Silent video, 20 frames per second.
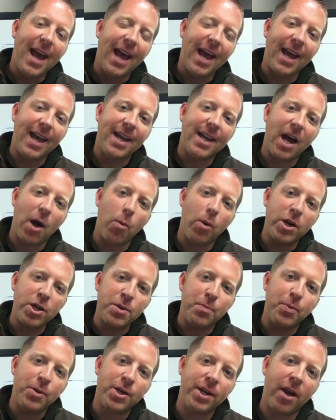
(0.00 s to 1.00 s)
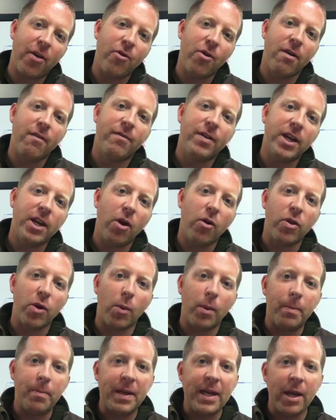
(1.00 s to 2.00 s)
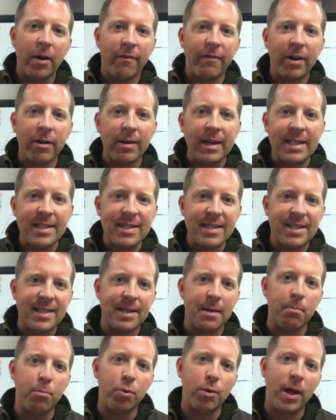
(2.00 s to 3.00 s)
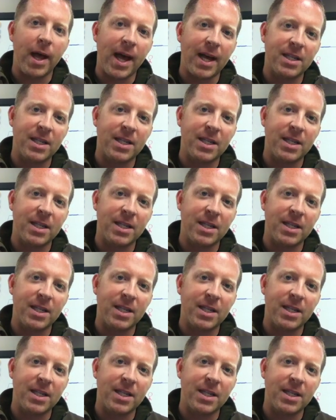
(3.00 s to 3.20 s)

and I wanted to put together a video that would be a very simple